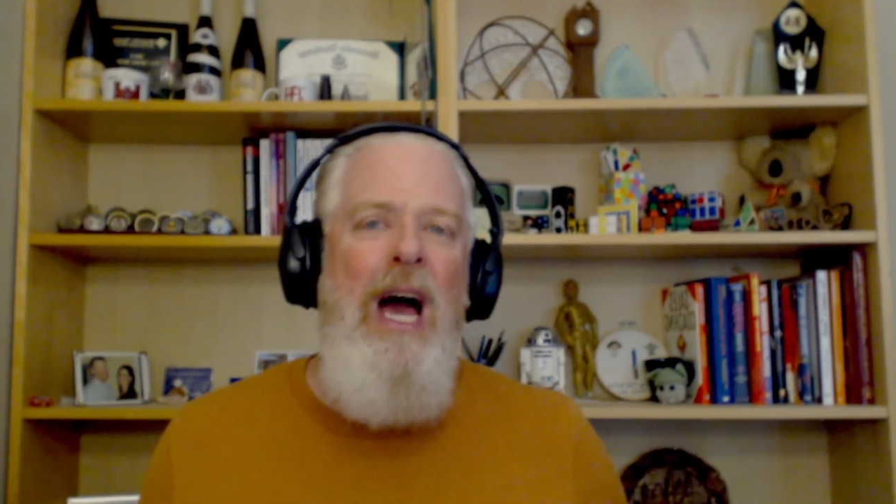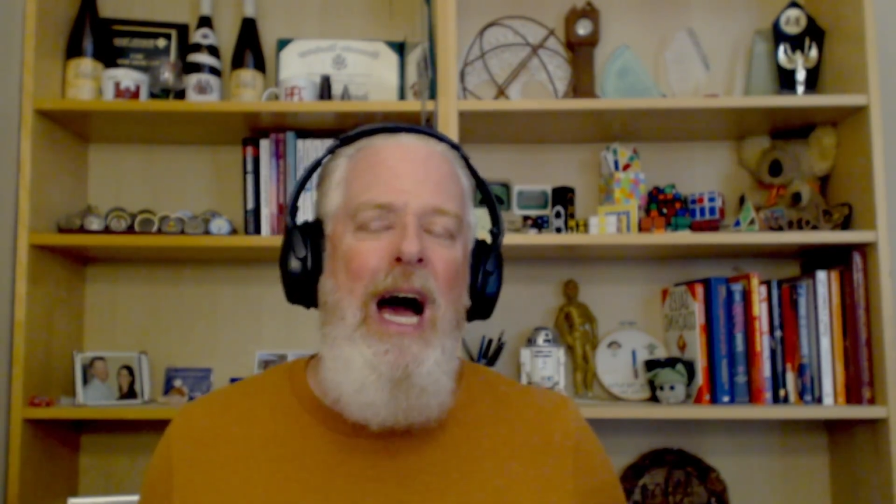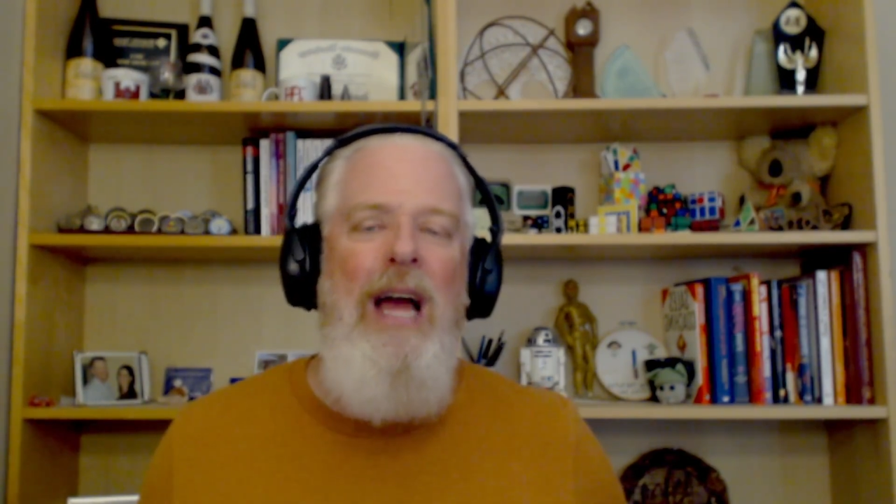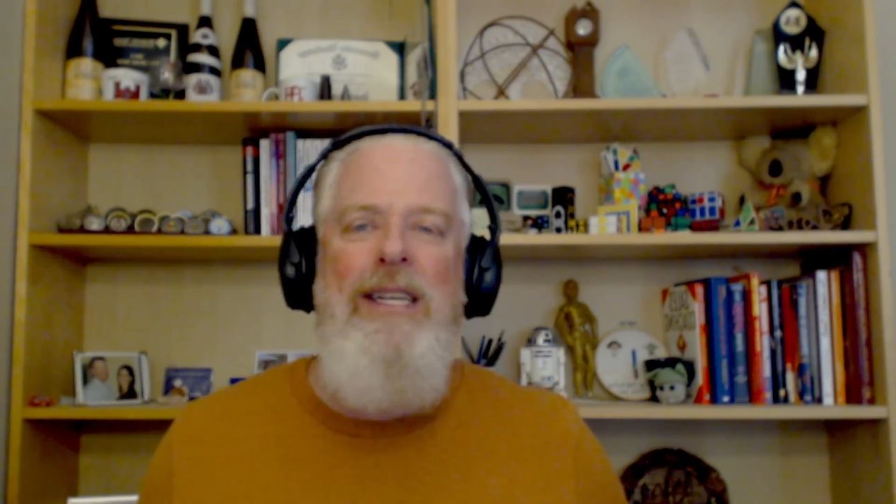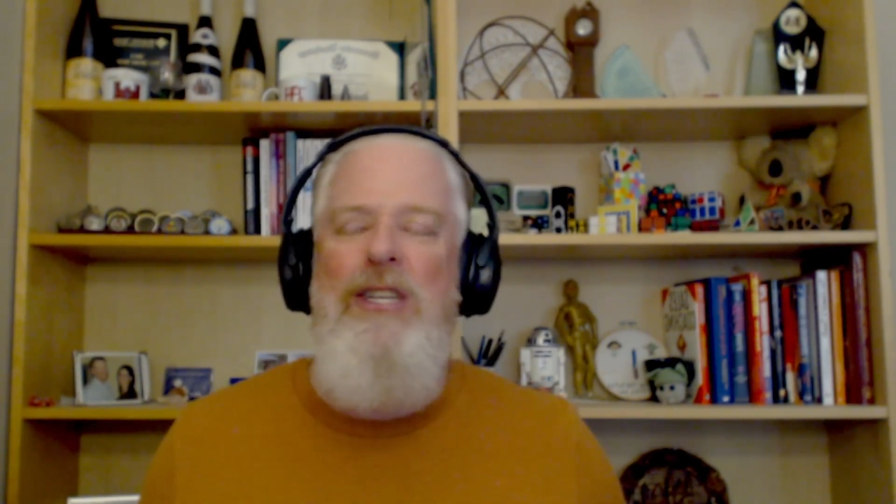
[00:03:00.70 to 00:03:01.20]

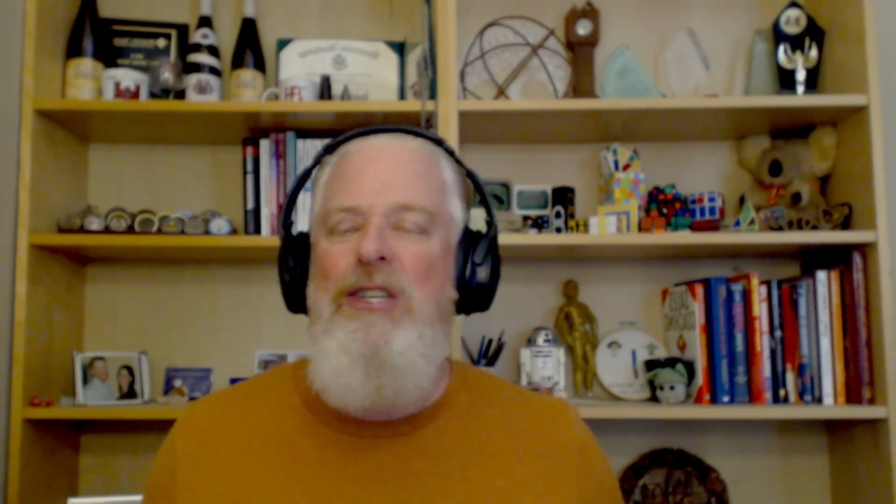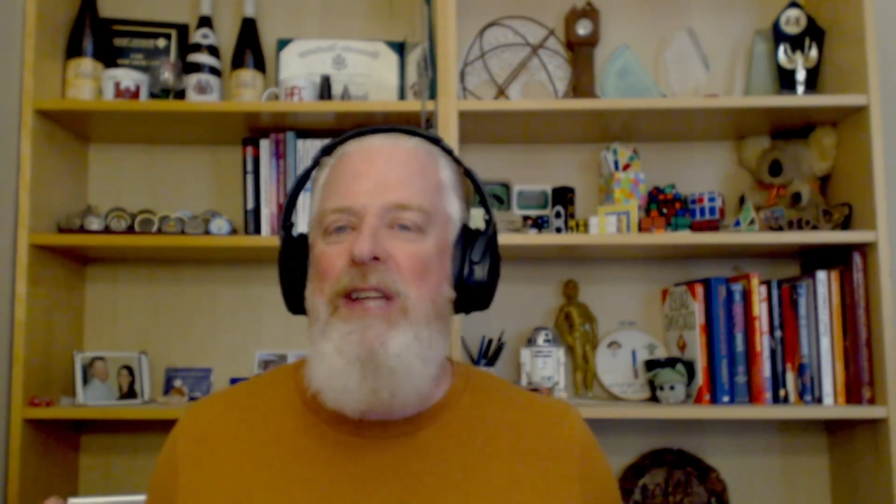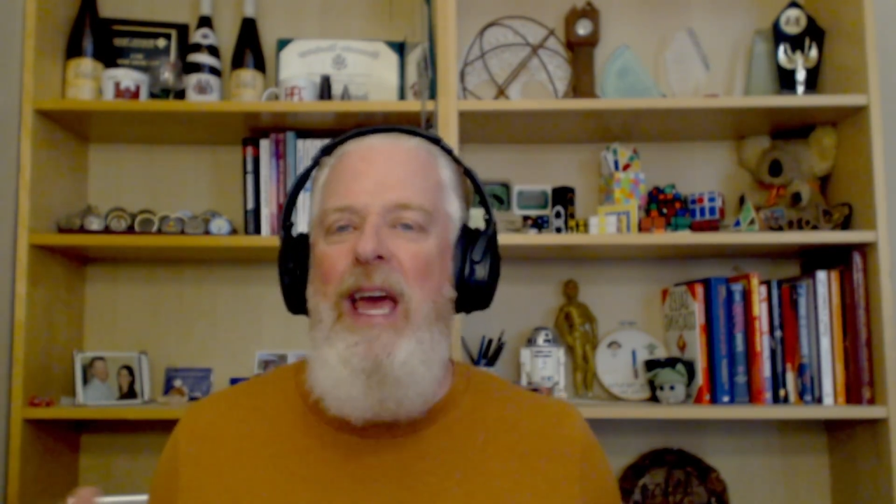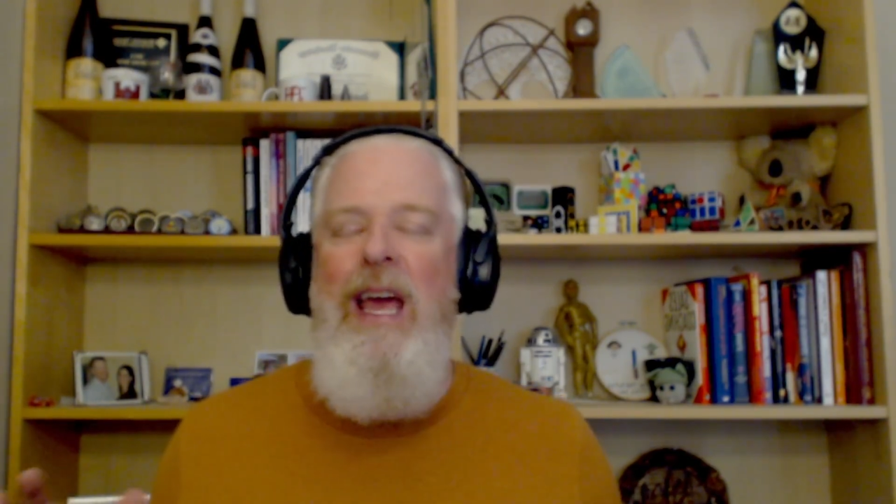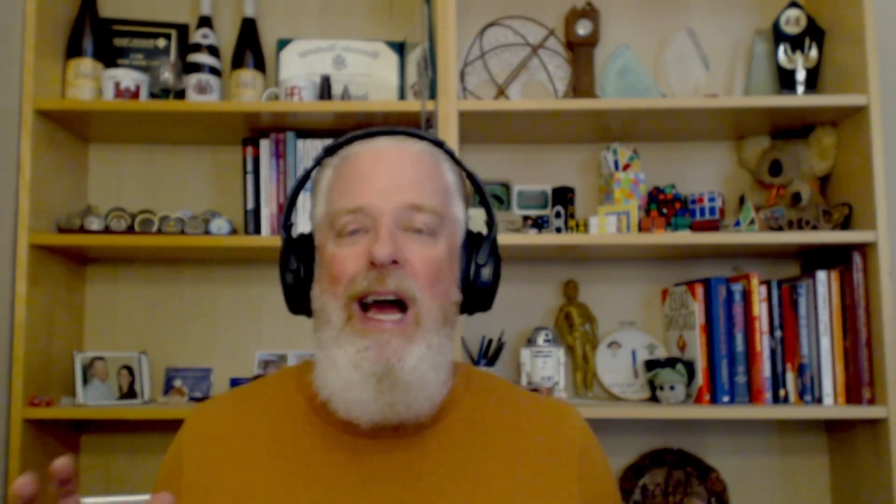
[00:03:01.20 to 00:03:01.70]
I
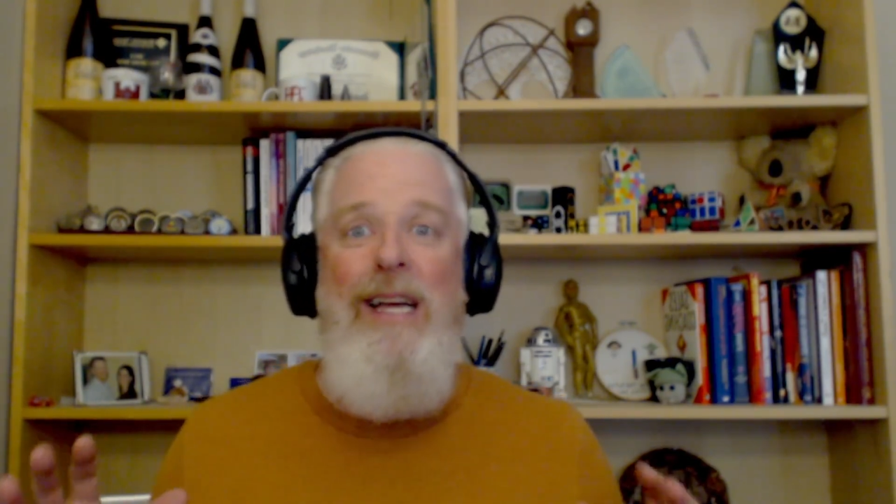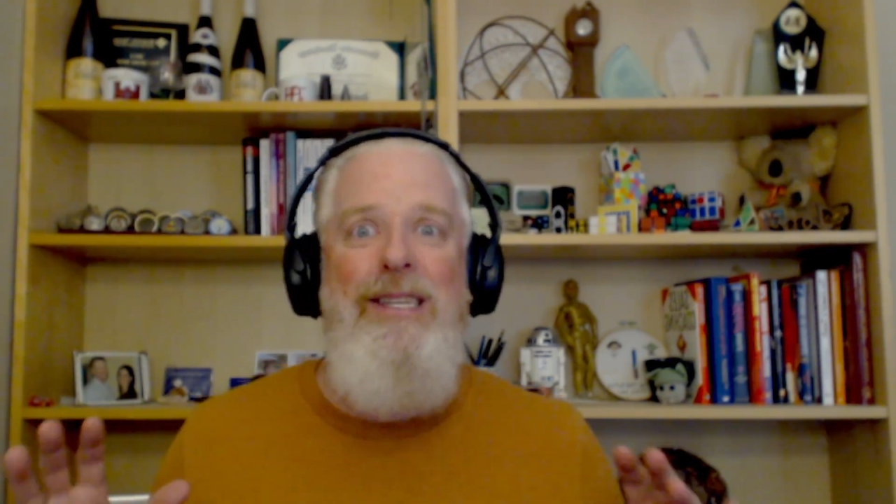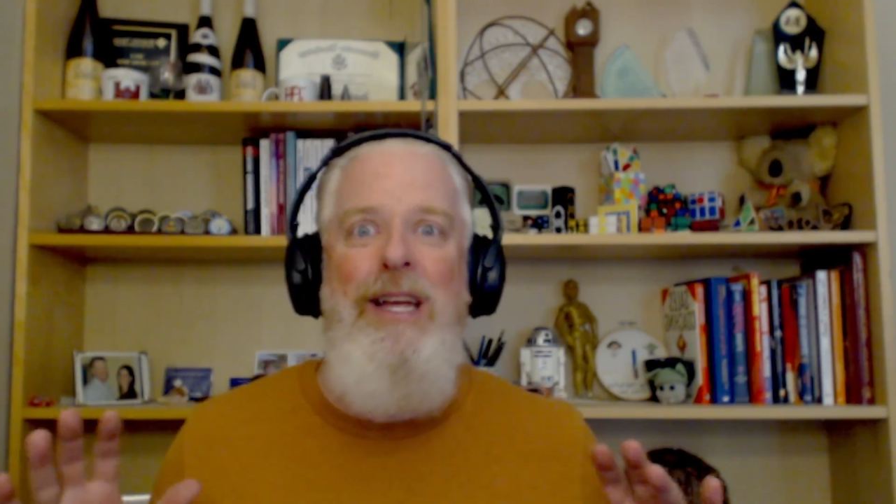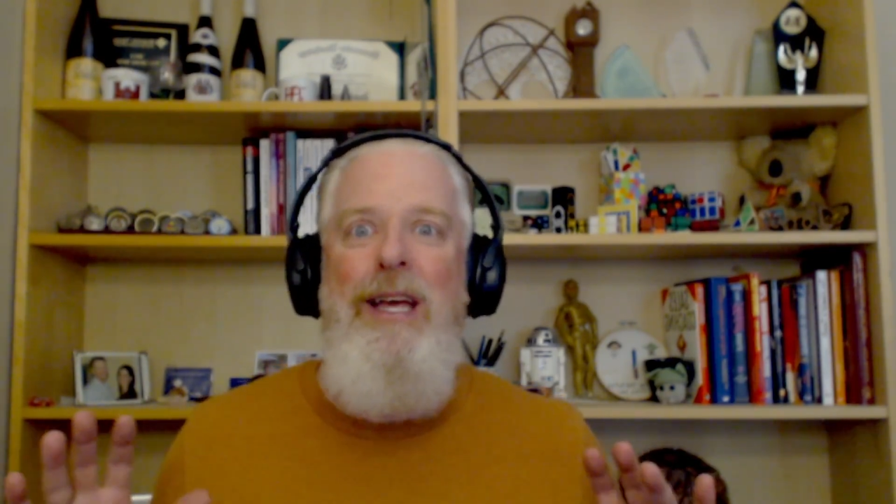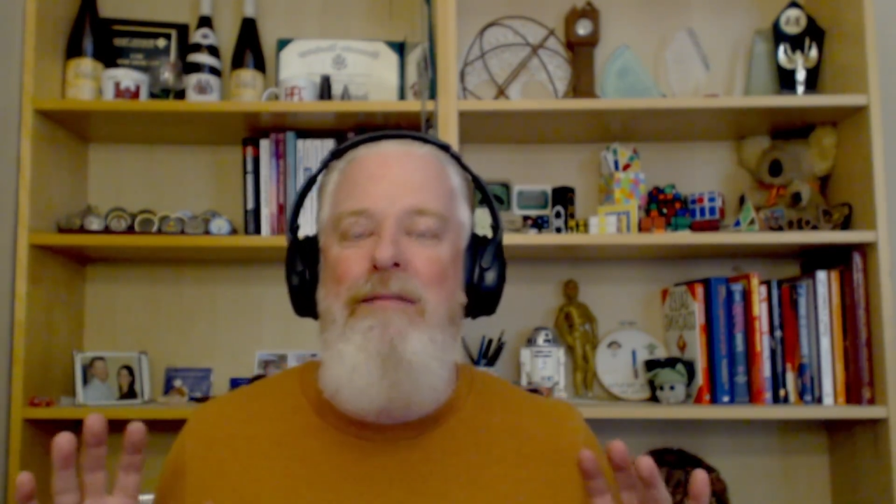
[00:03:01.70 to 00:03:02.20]
stay
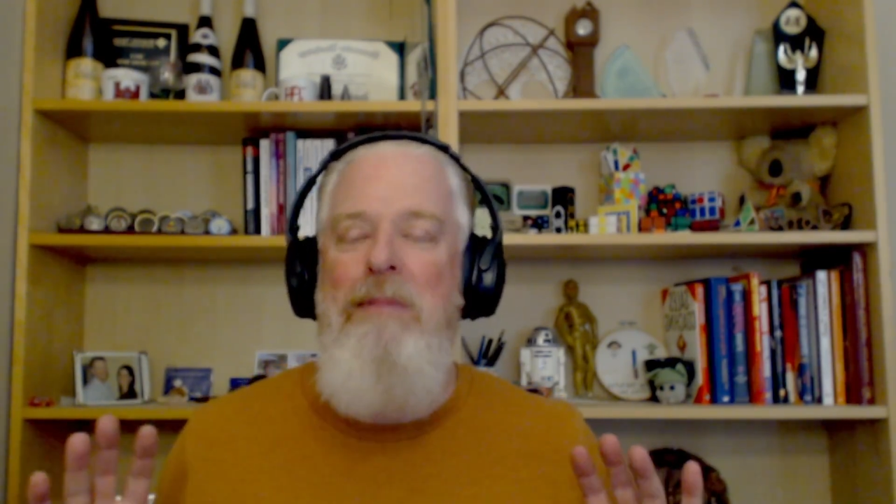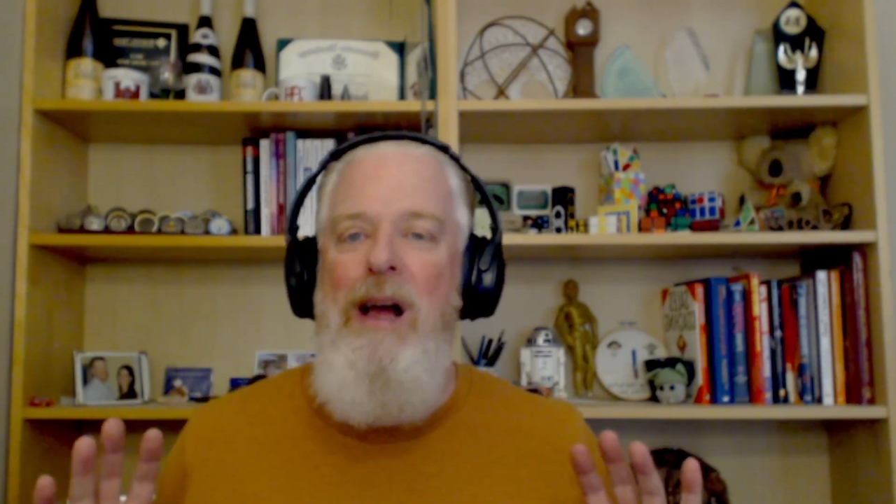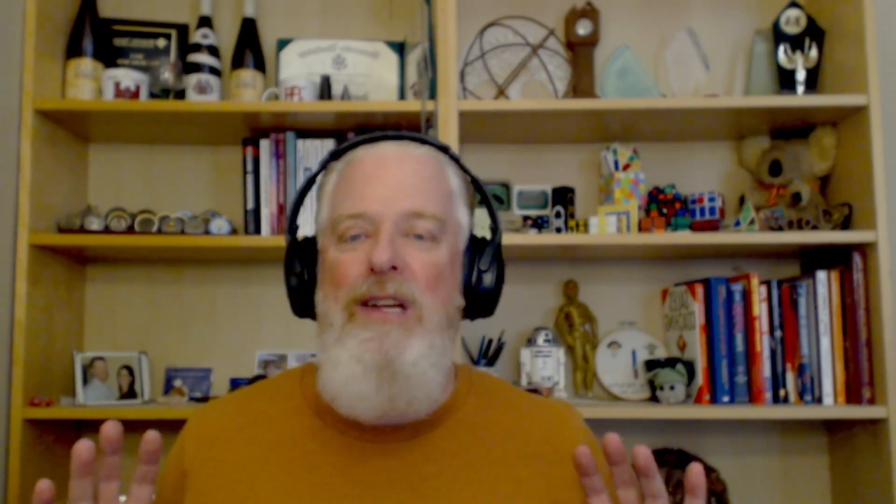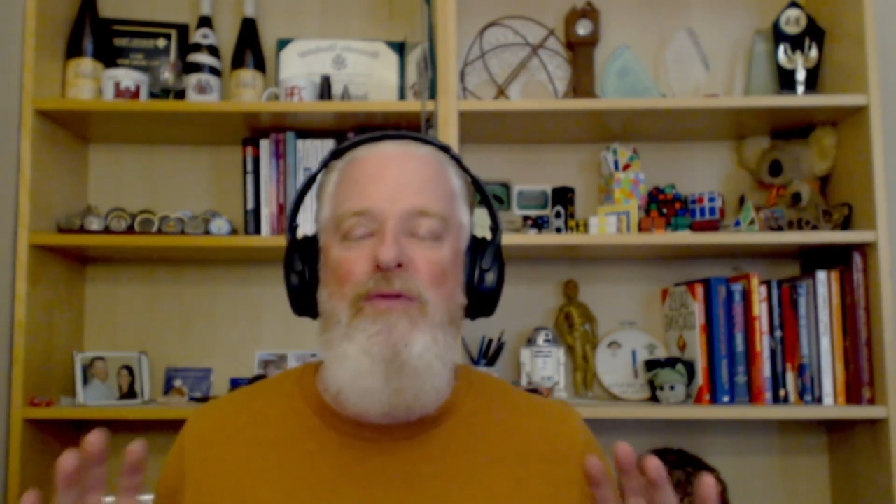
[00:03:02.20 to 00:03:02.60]
as